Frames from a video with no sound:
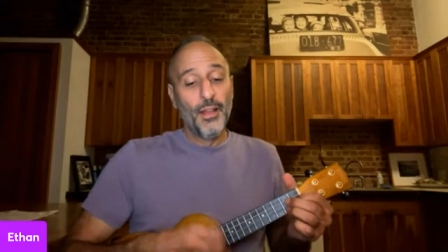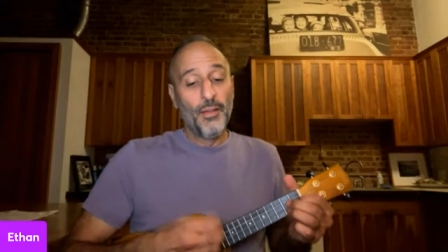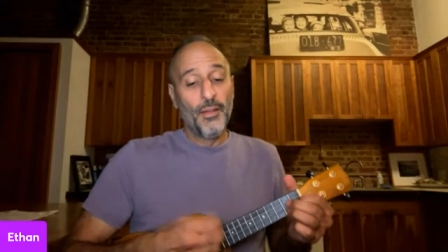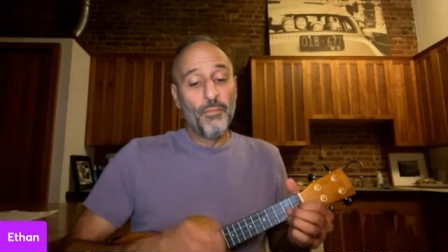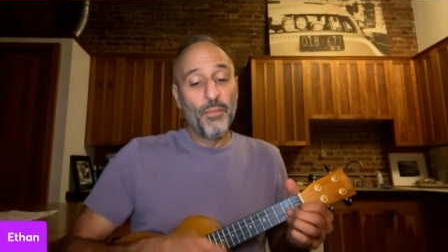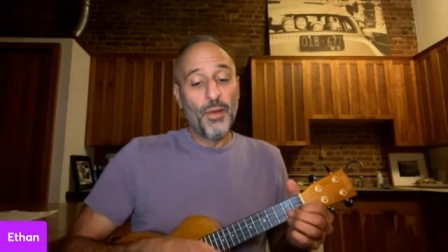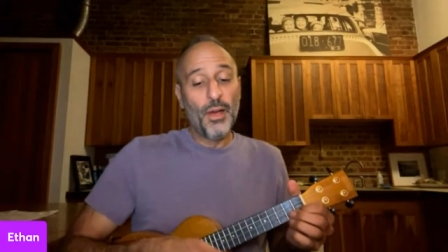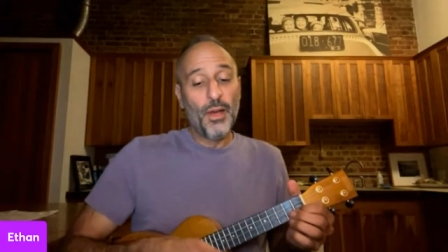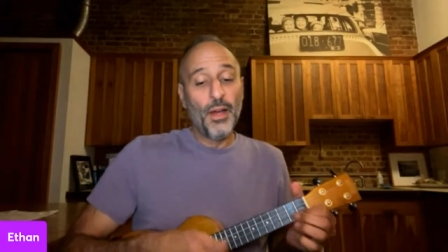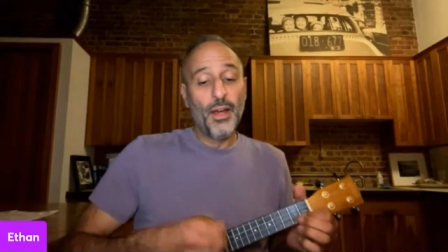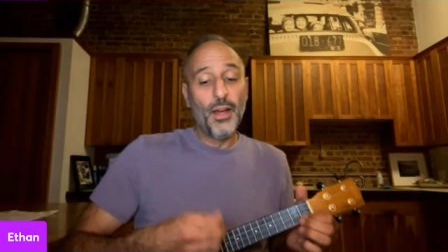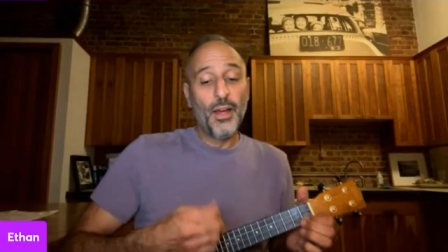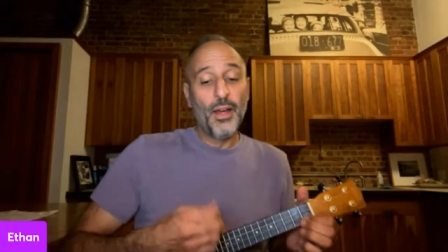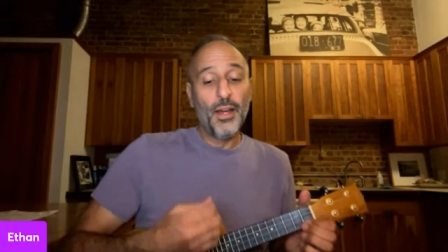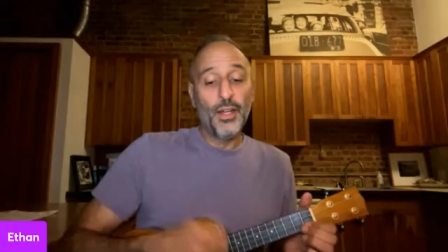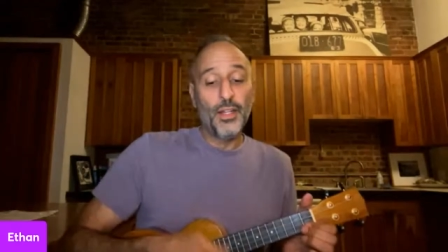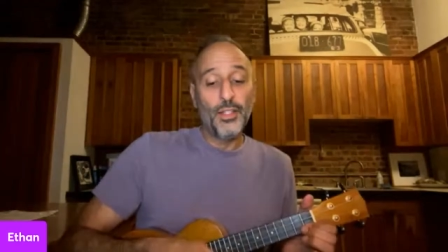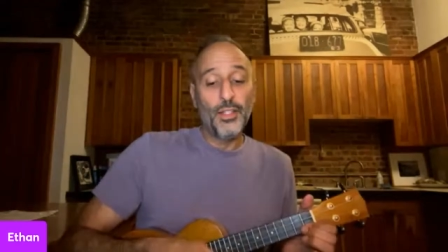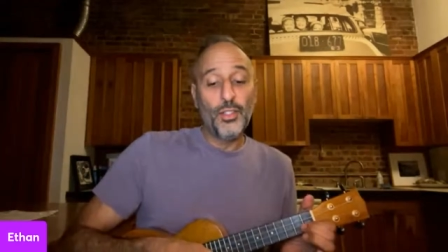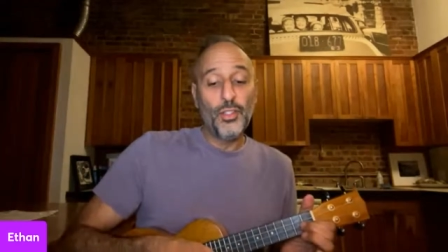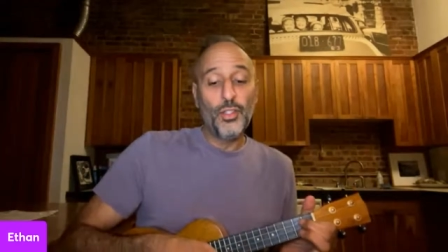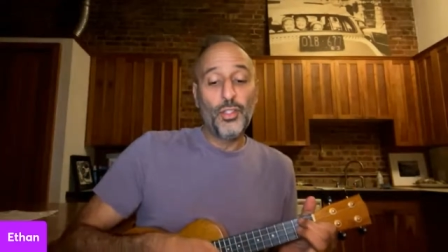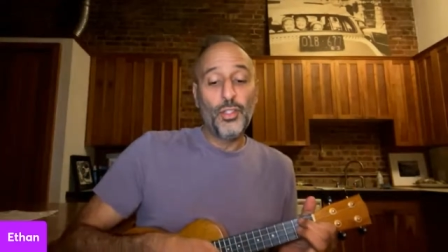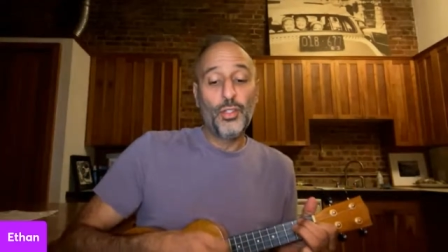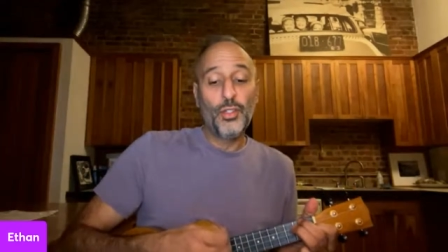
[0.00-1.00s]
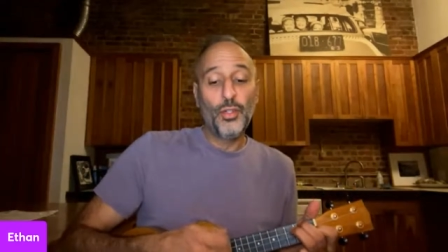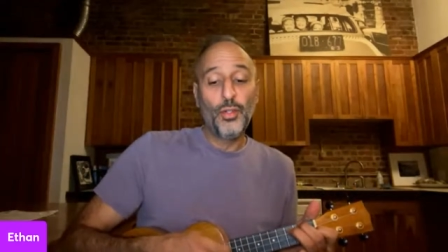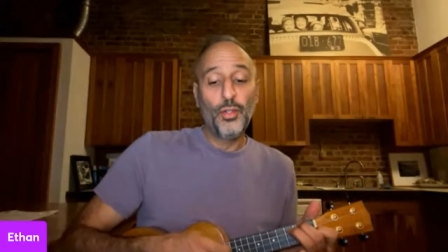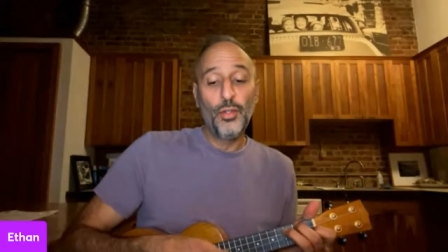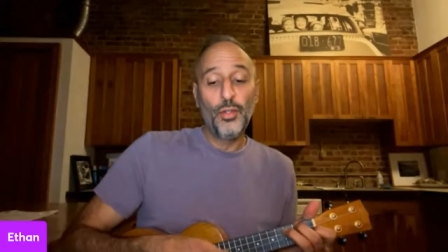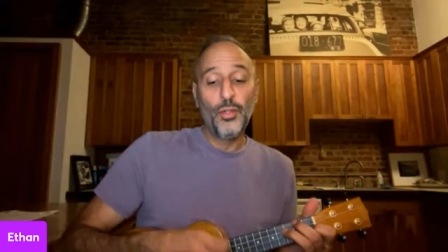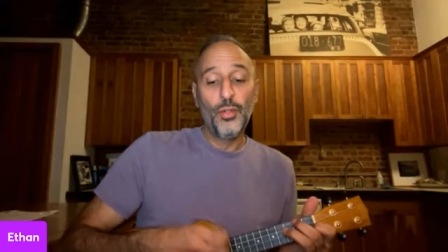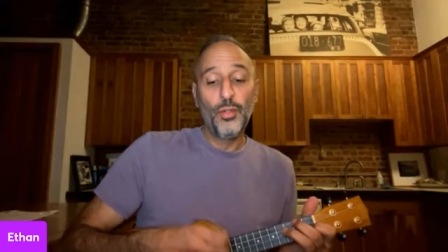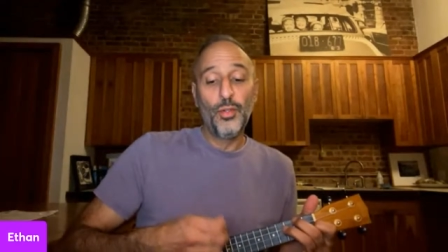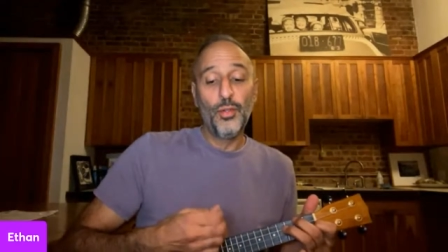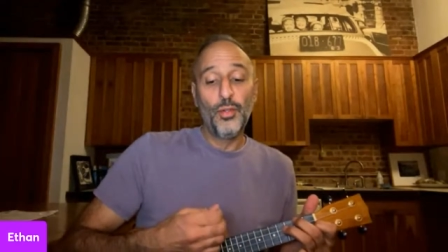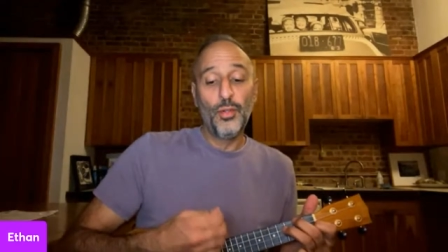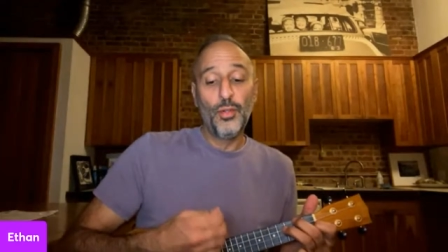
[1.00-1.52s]
much
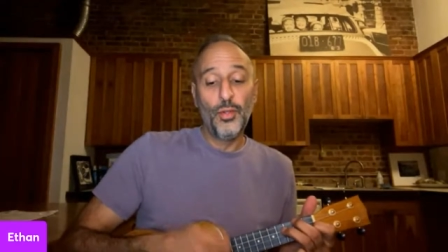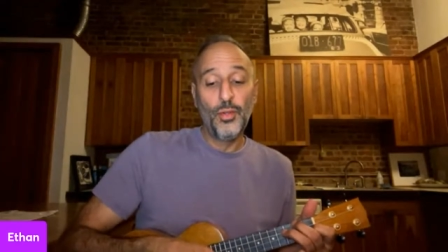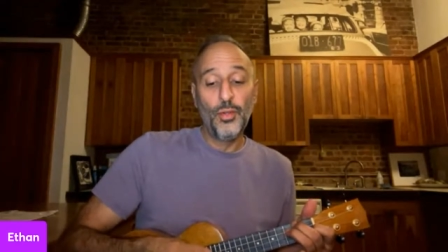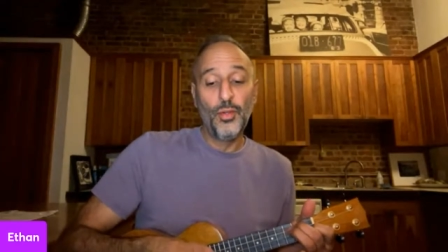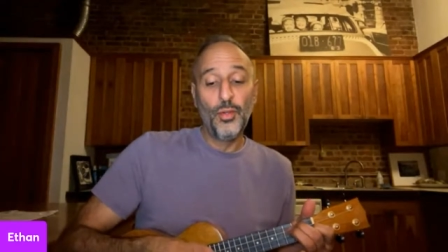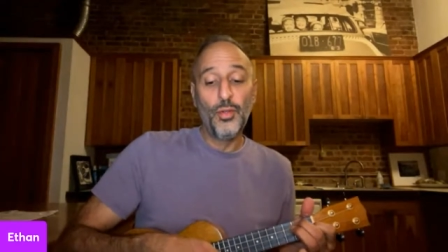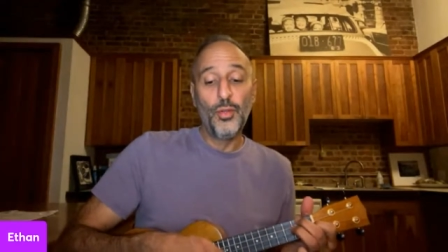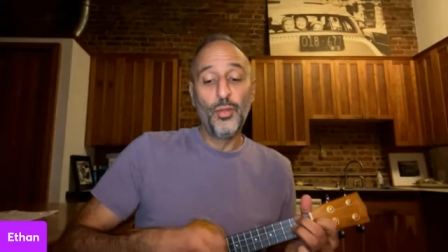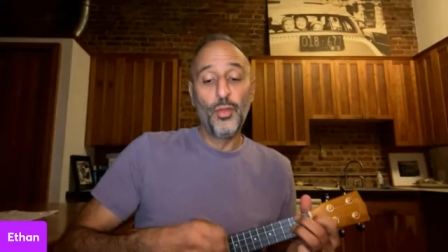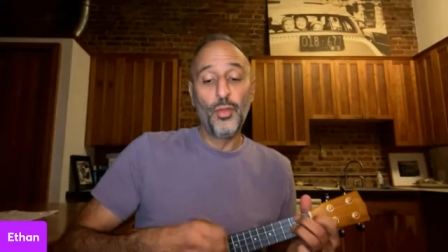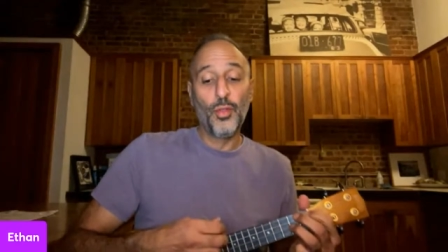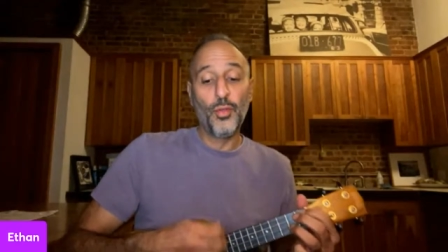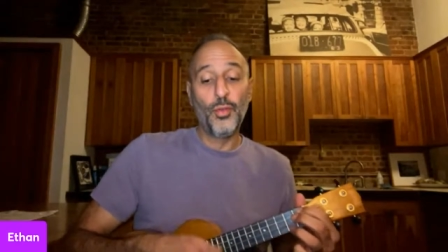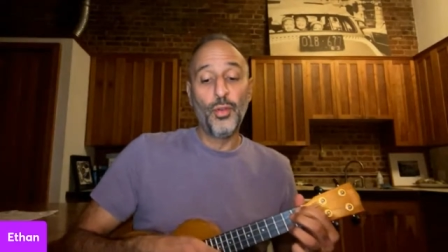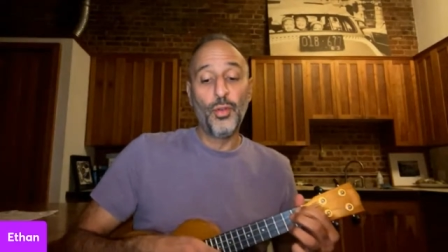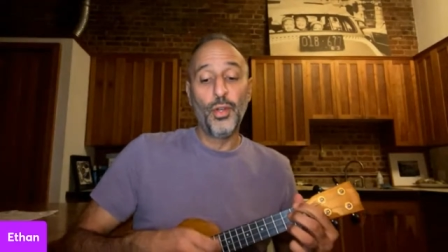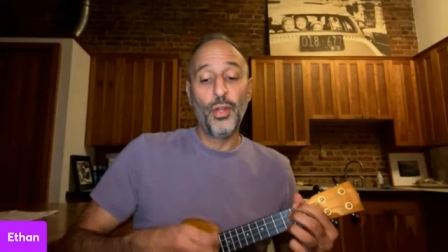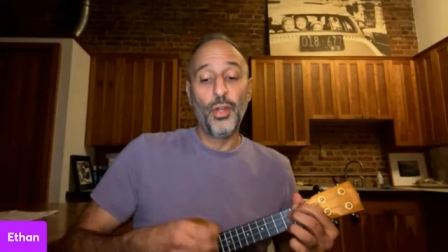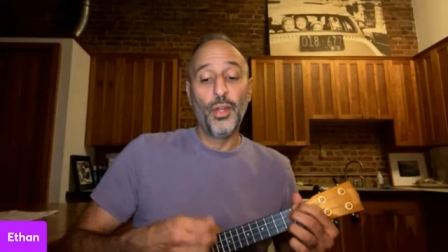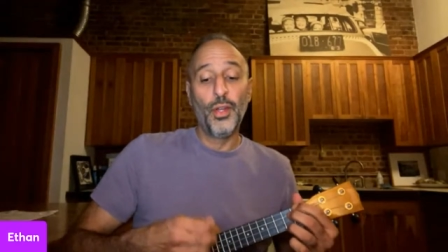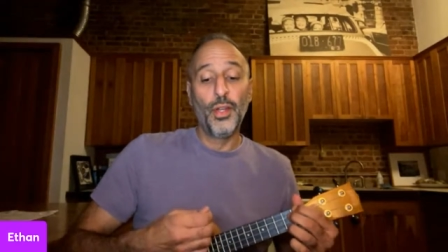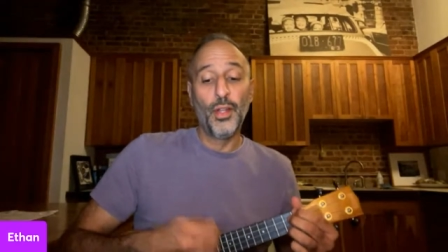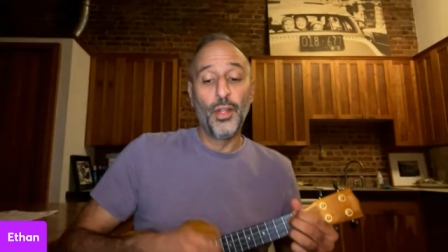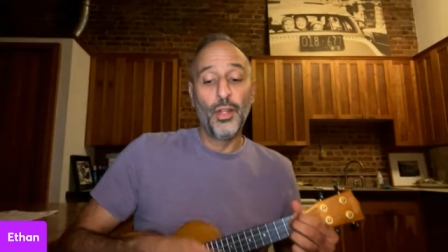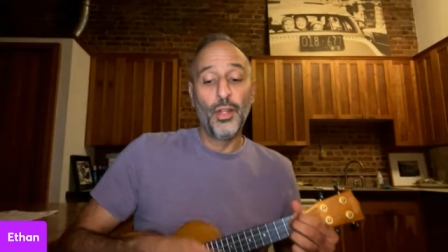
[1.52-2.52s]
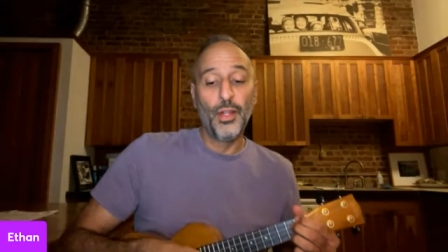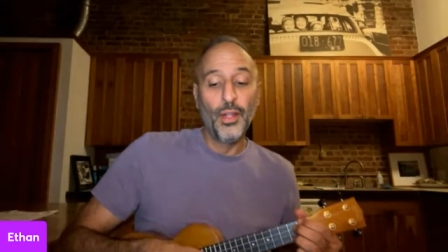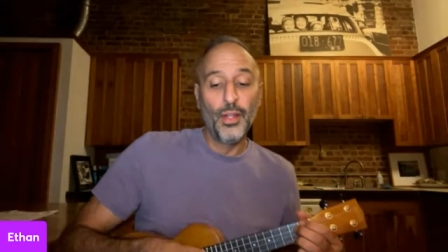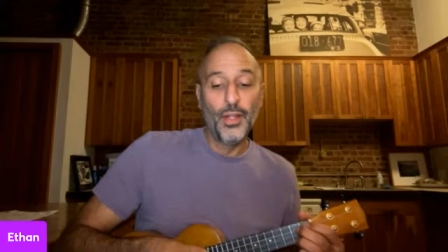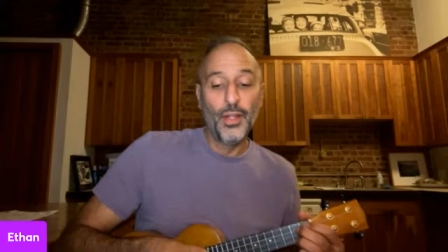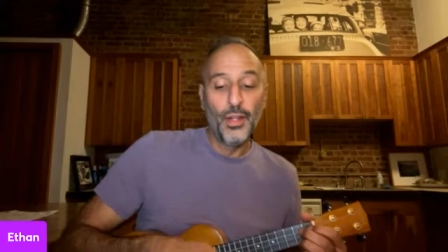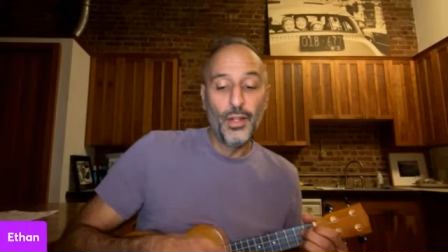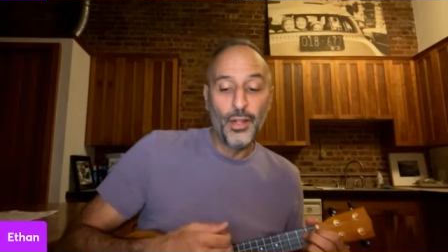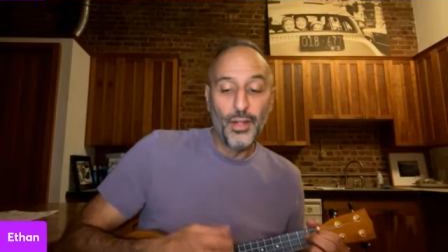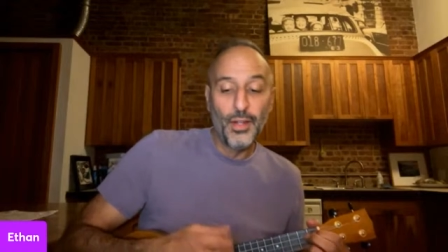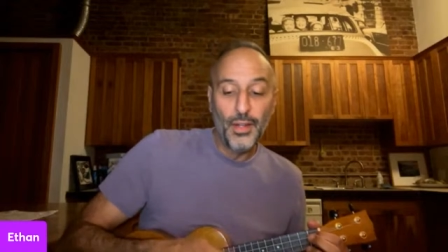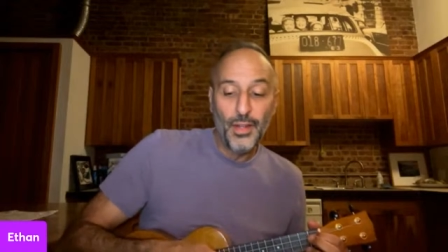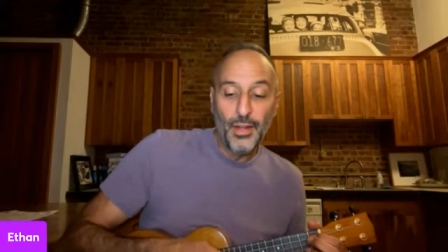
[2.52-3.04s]
too
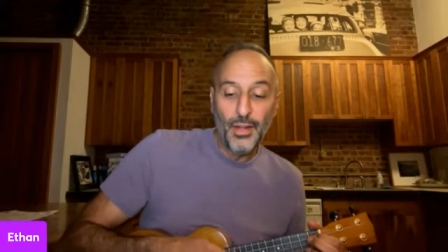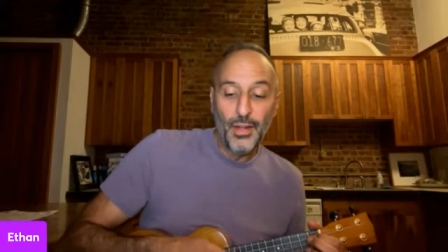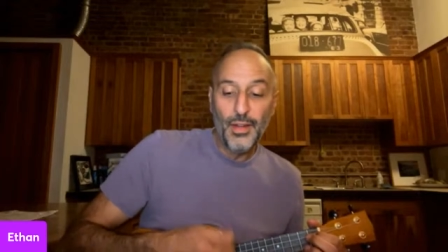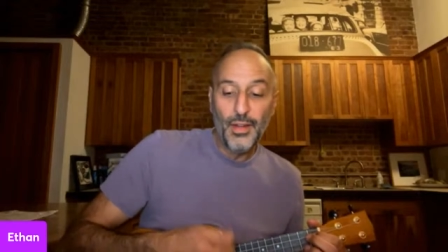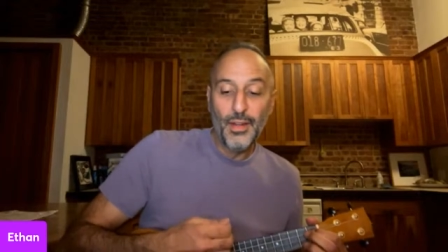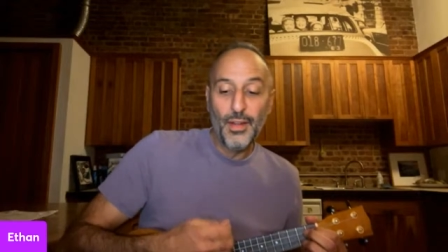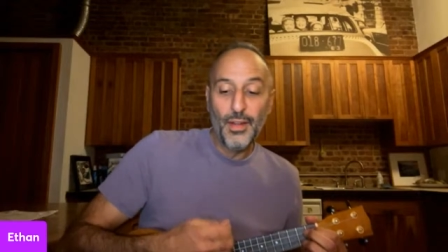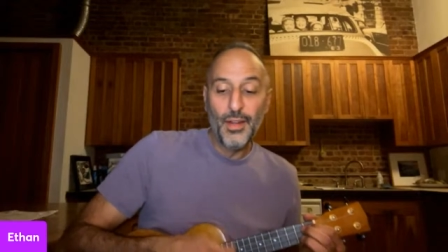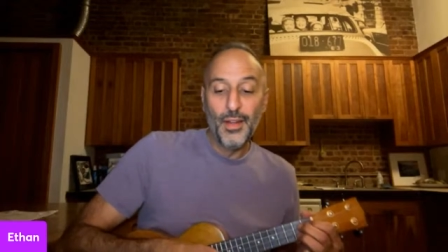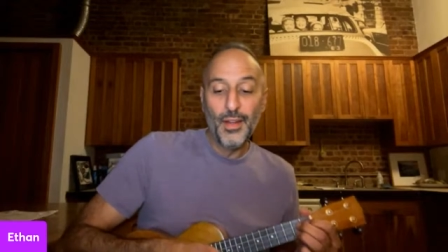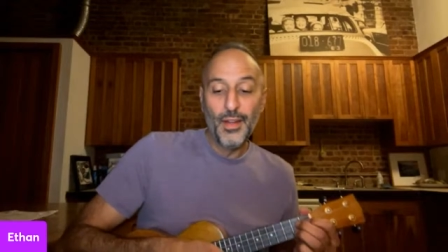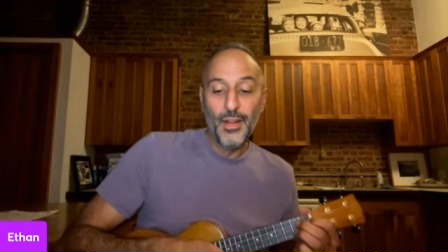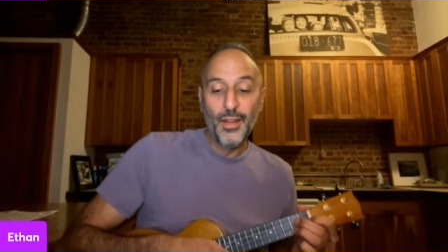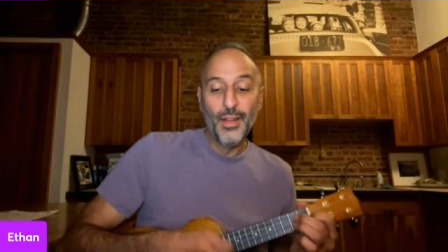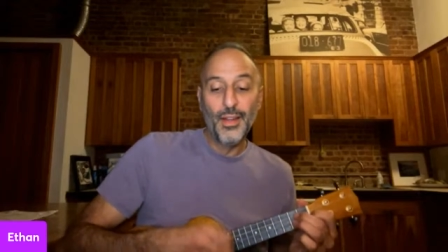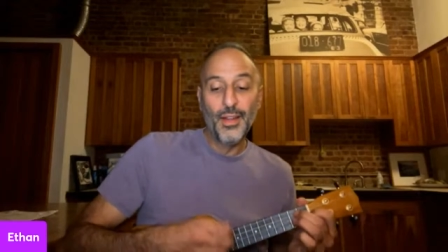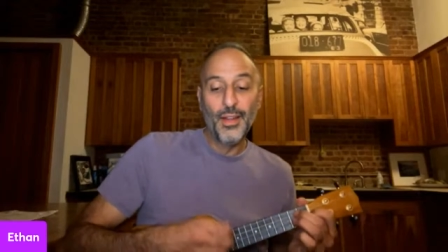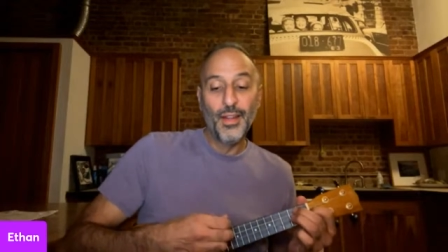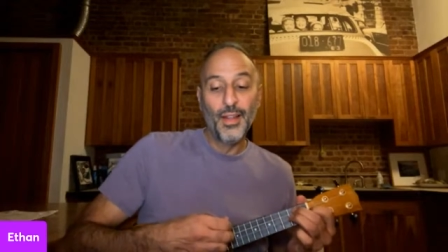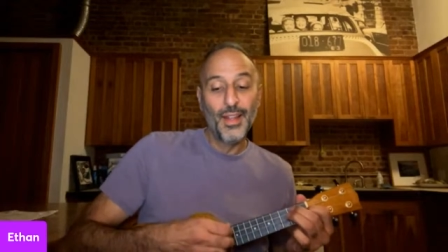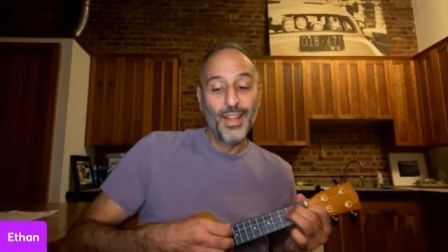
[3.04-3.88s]
thrilling.